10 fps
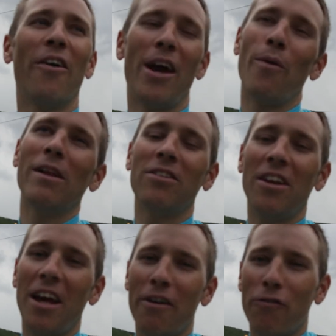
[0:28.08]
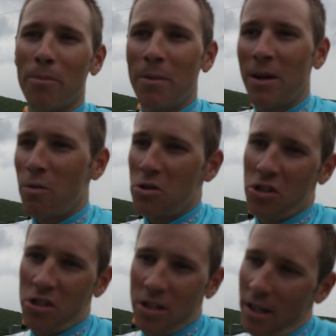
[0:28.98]
Okay, well, today for me
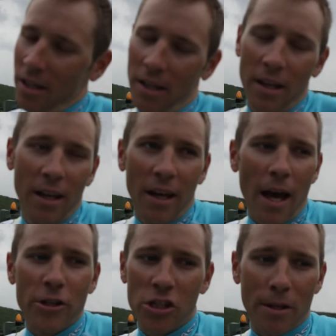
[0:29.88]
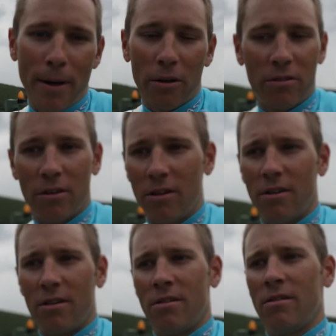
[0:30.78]
was just about
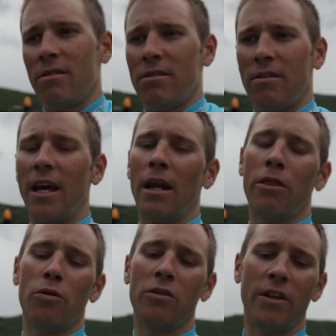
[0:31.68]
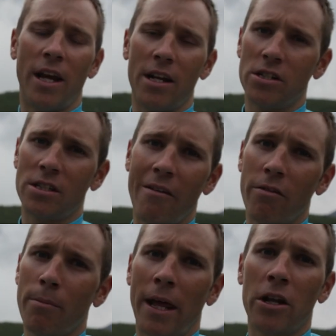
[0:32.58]
getting through the stage,
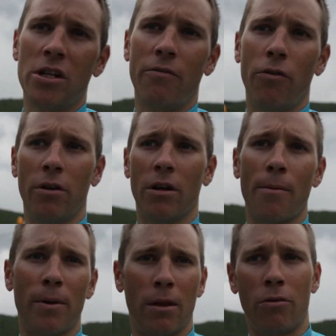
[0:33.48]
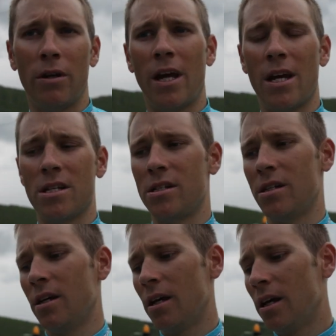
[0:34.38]
saving my energy for the coming 3
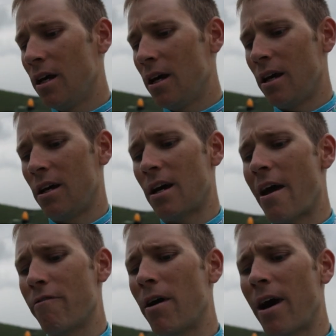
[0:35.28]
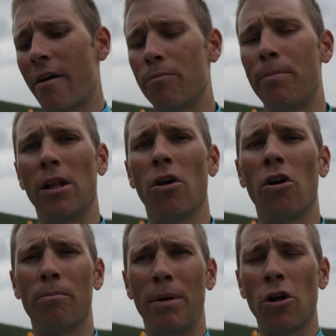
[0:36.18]
days. I haven't
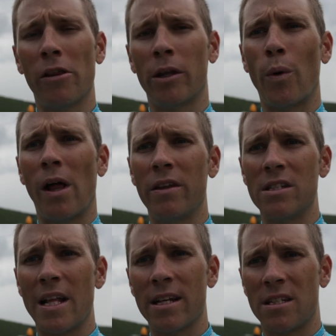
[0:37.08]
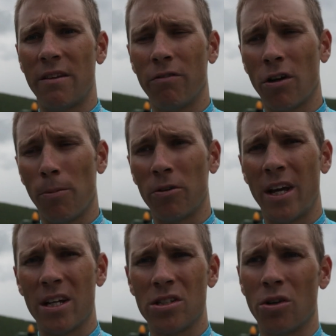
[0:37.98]
been all that well these last couple of
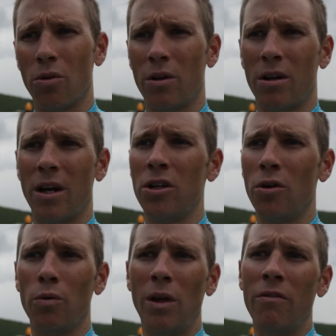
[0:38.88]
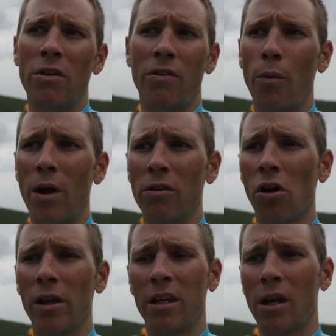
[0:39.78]
days, so I knew even if I went
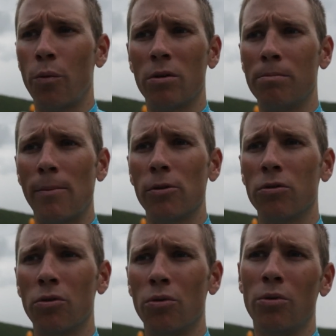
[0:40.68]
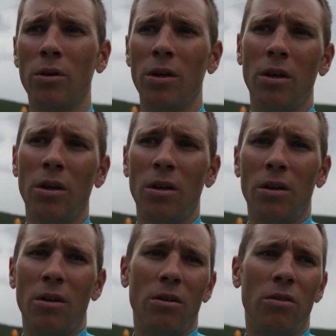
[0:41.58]
all in, I wouldn't be able
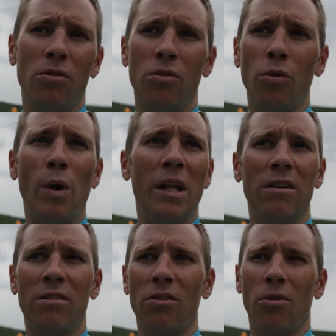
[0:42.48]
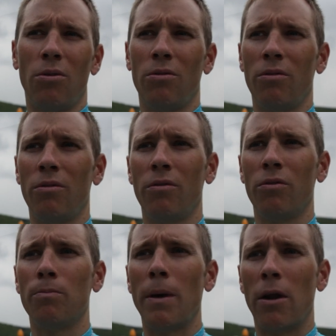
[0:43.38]
to win it. So
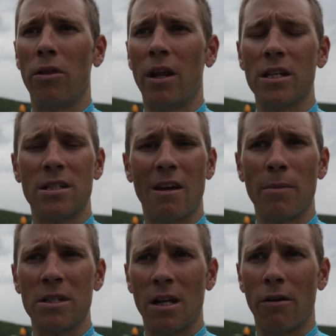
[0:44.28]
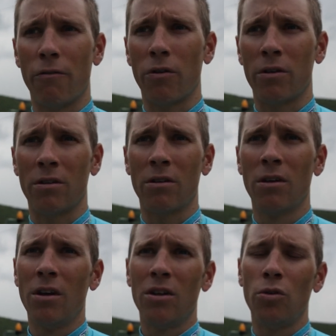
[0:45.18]
it was better that I save myself and
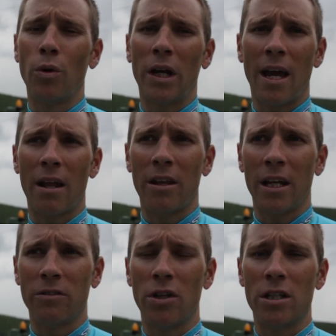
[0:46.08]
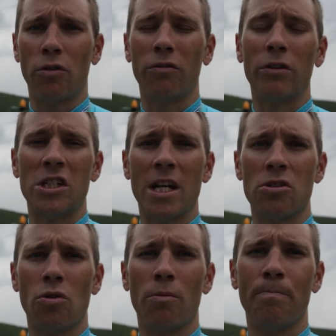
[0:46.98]
do what I can the next few days for
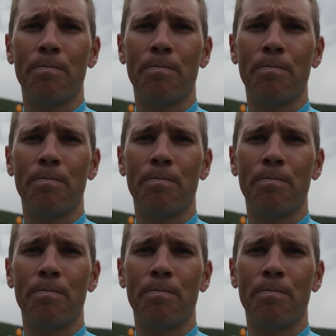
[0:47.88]
Vincenzo.